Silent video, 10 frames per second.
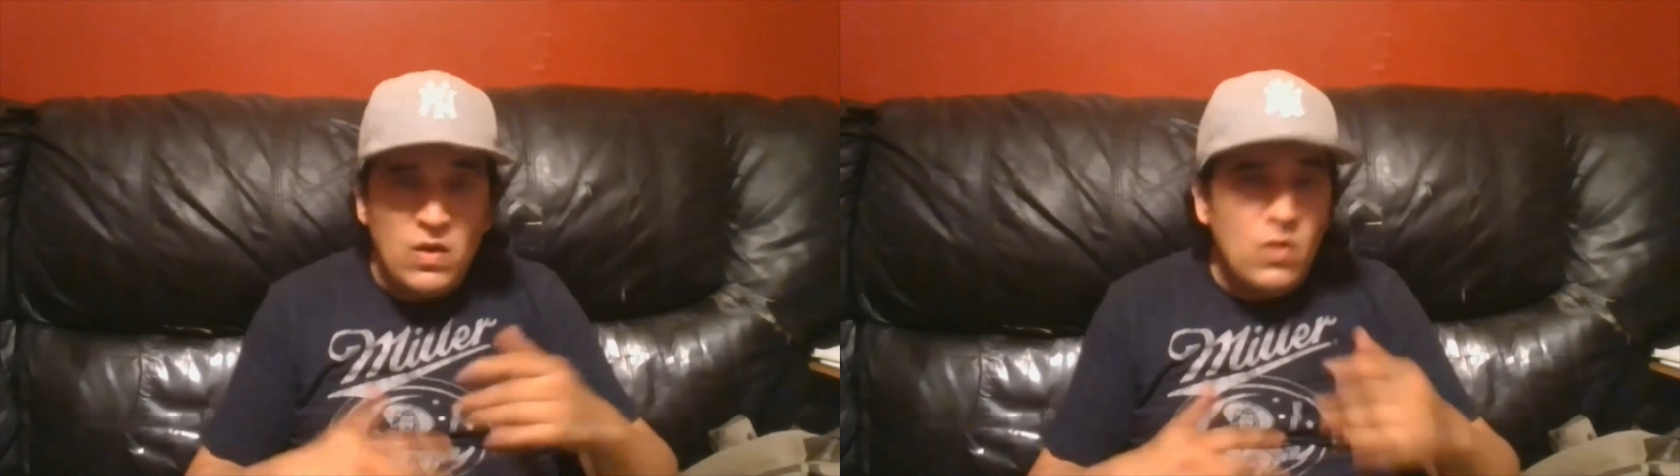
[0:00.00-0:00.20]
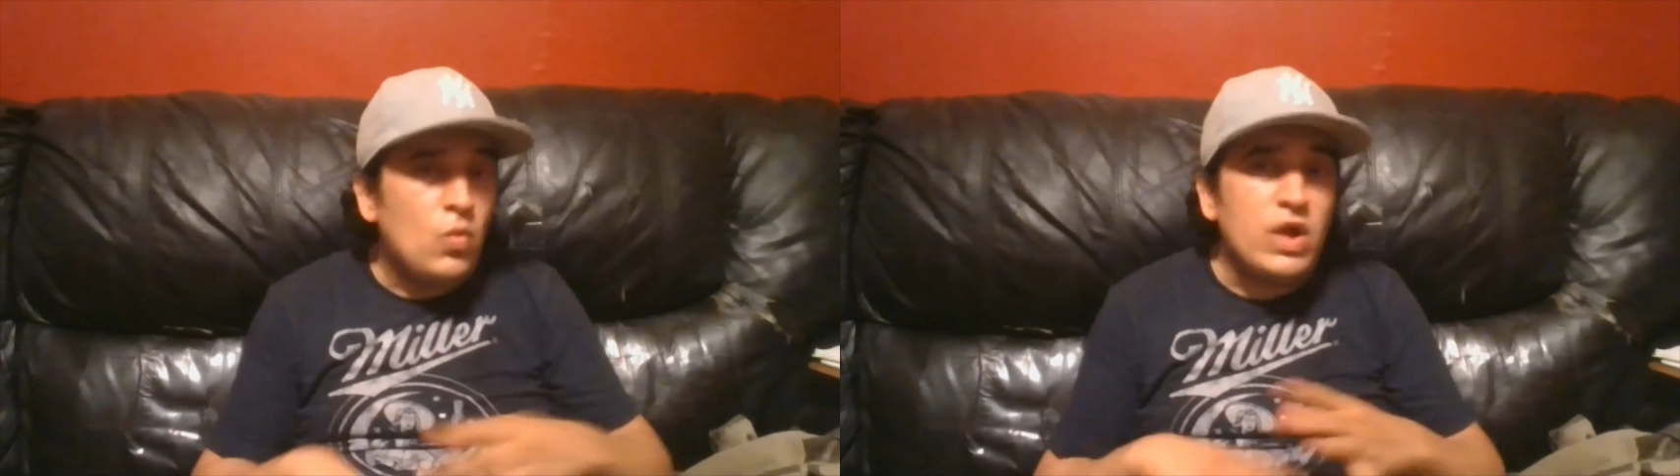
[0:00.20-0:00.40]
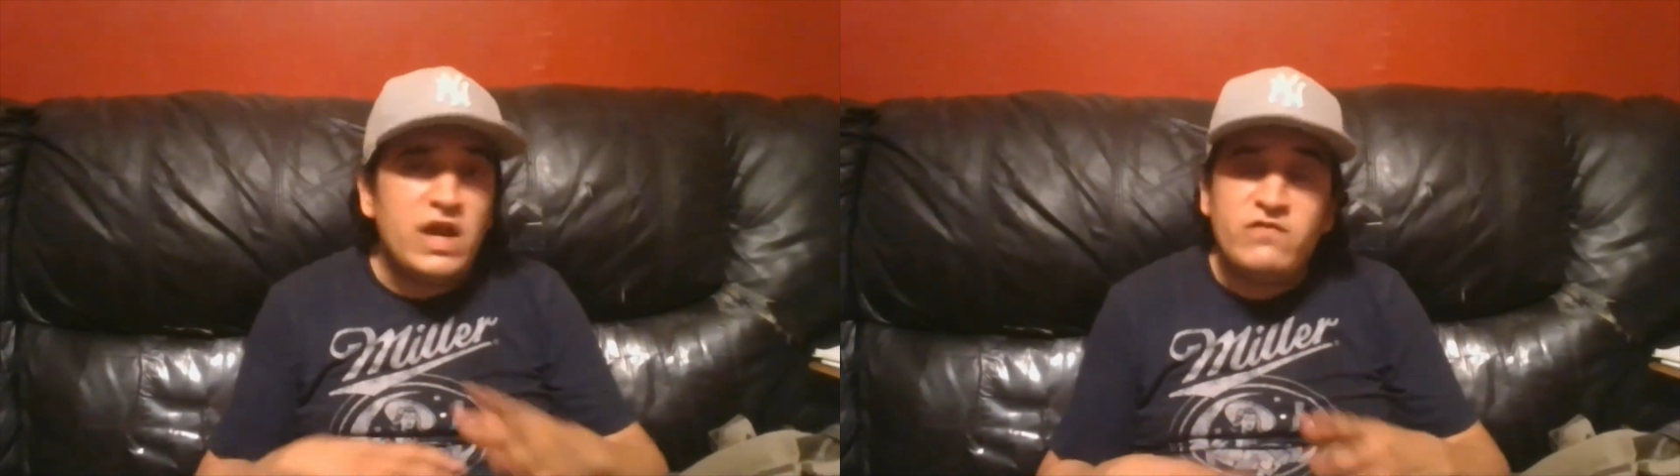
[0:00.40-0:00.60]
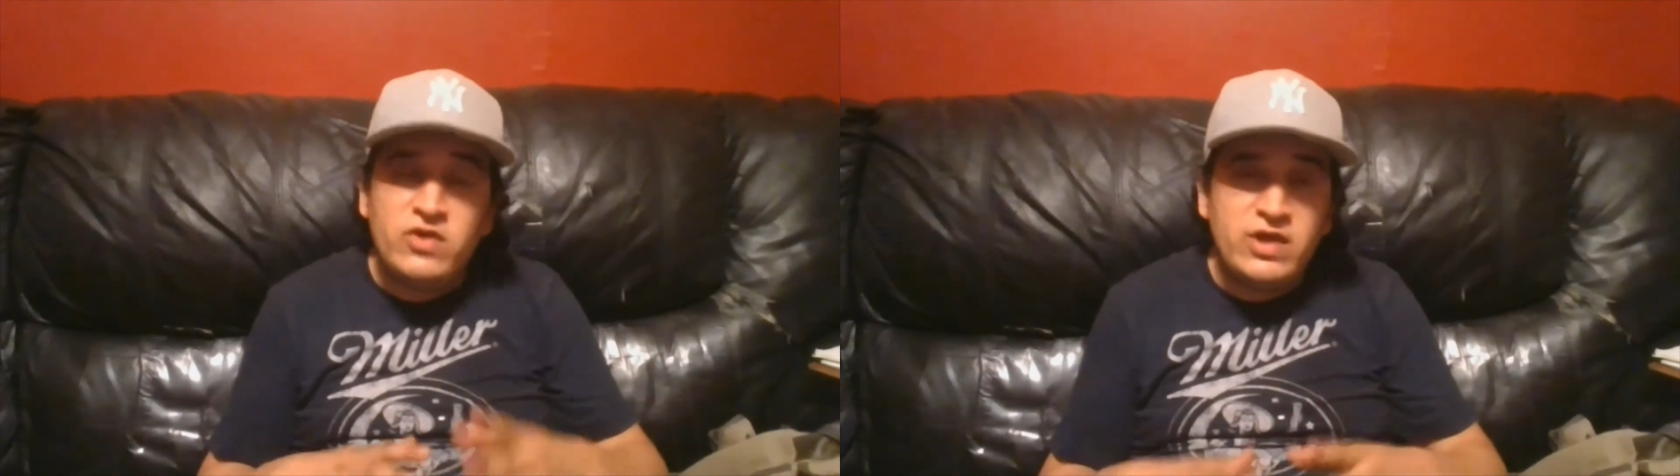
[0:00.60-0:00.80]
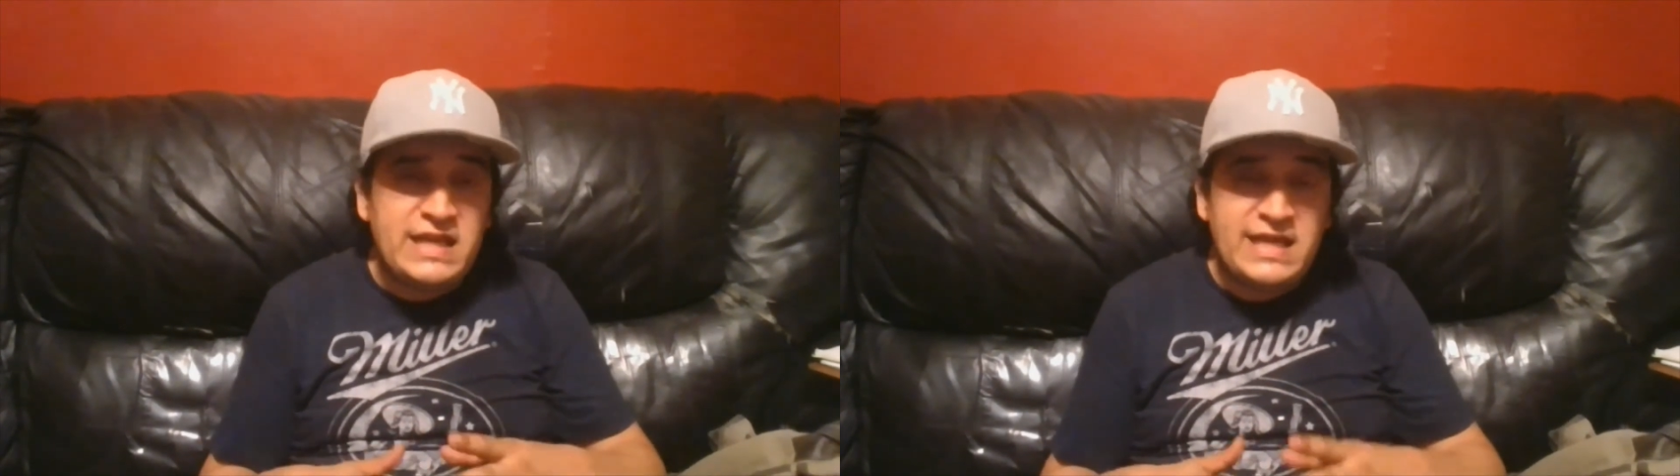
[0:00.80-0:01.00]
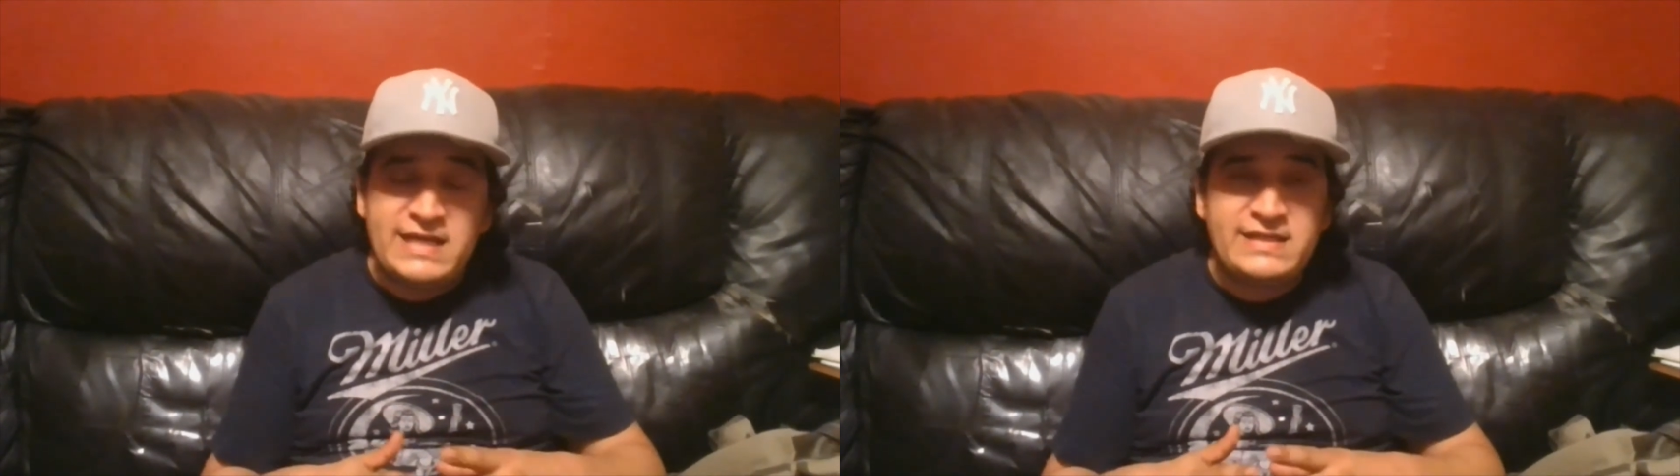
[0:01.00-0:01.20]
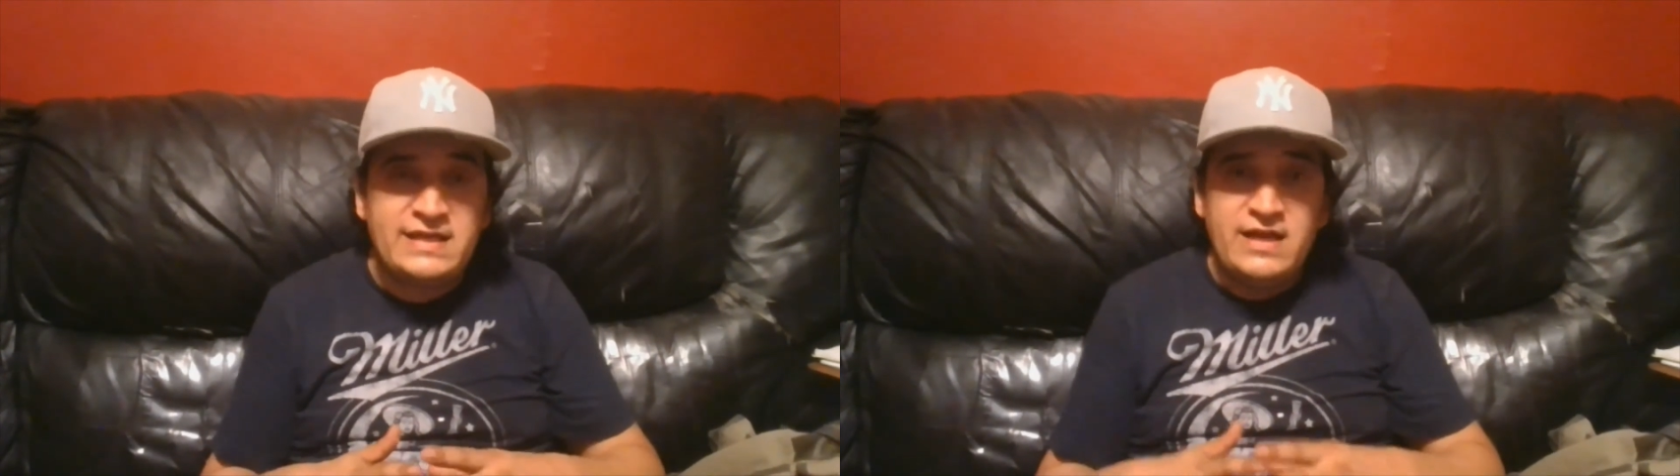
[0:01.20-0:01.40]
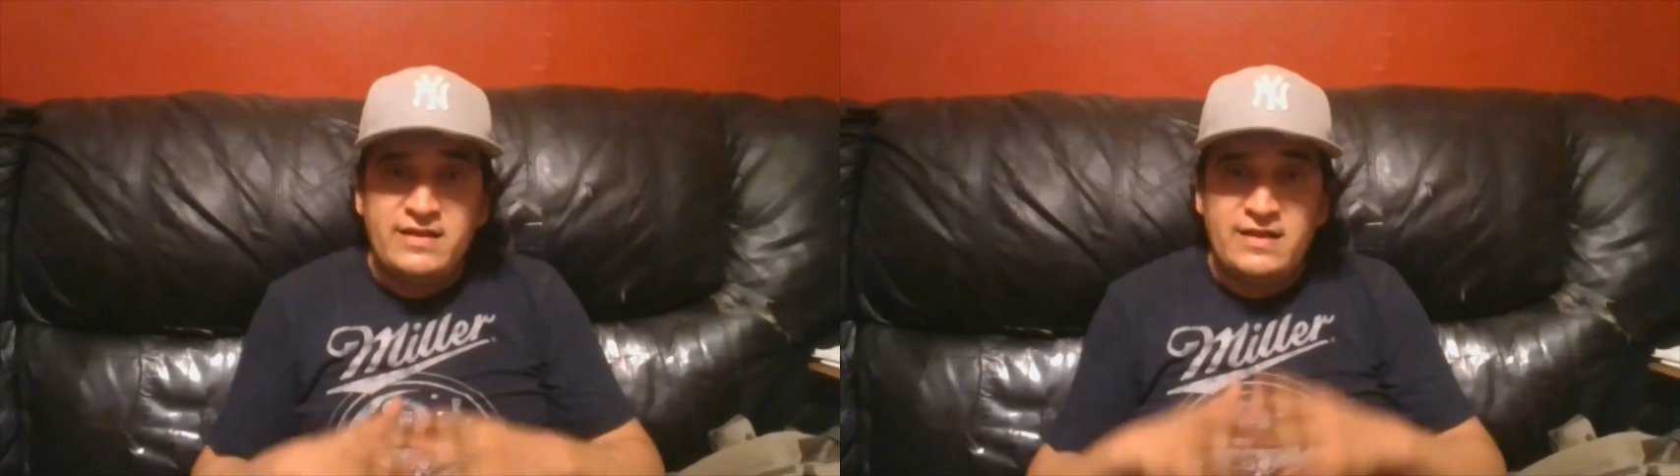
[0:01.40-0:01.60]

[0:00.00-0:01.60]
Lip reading: whatever it is, the